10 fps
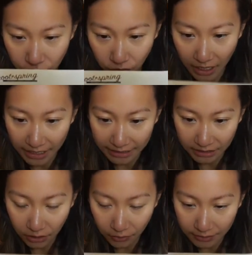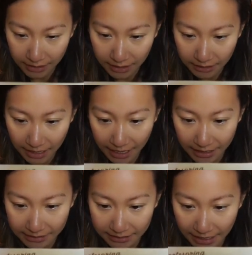Dried longan
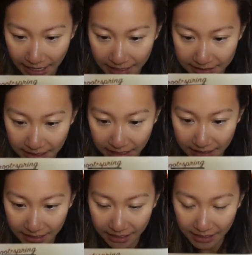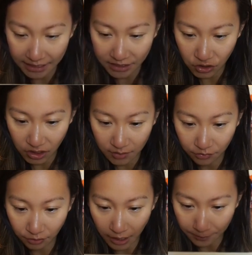has anti-aging
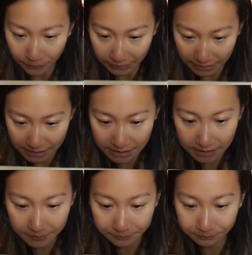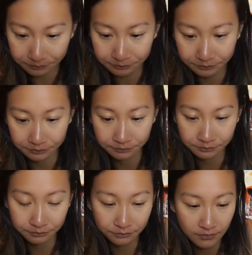properties
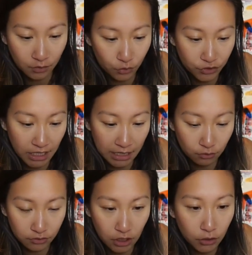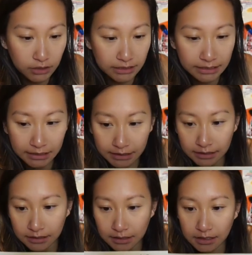which I will totally
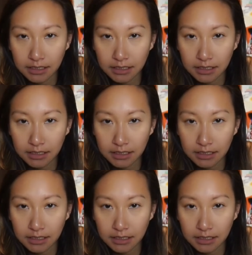need.